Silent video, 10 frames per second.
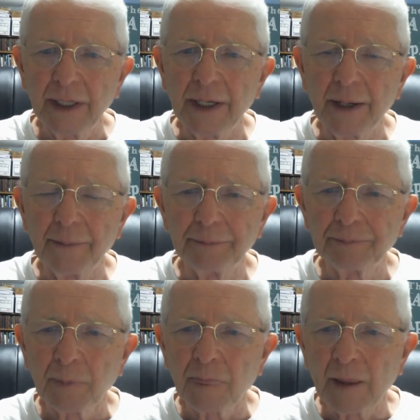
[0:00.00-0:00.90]

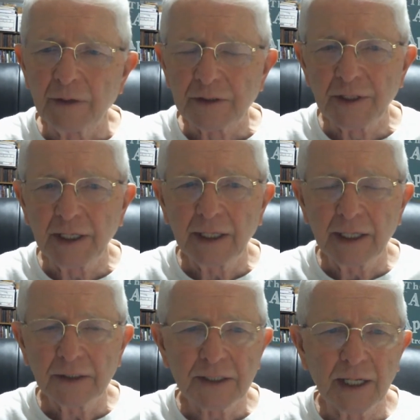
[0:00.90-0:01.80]
The
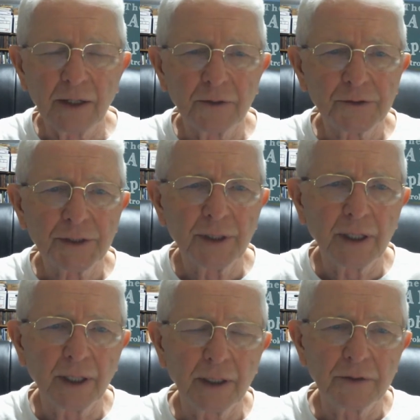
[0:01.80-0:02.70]
thinking cells
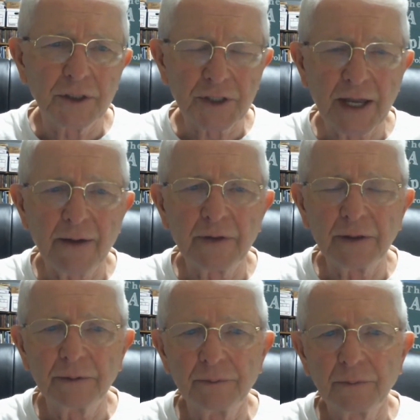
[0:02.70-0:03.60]
just have
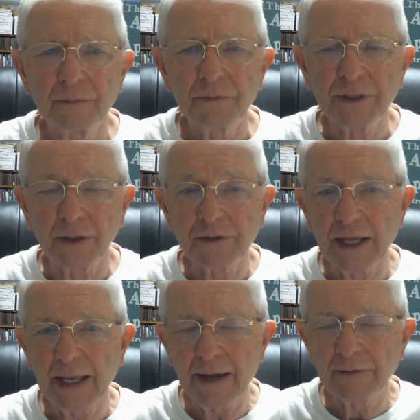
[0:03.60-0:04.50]
the cells
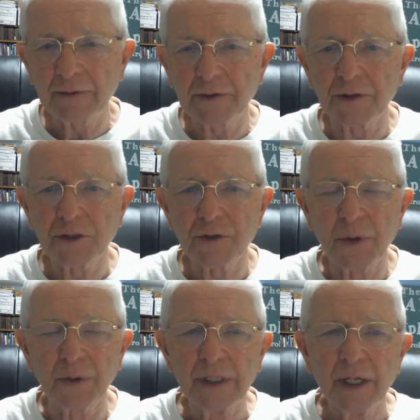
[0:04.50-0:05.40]
they have after the
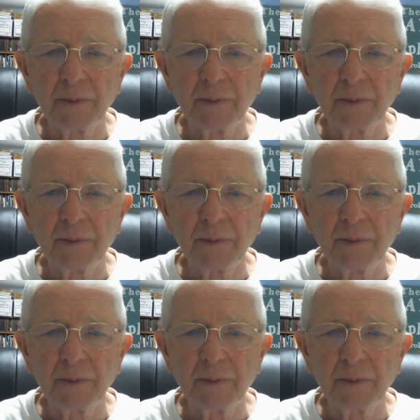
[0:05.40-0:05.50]
stroke,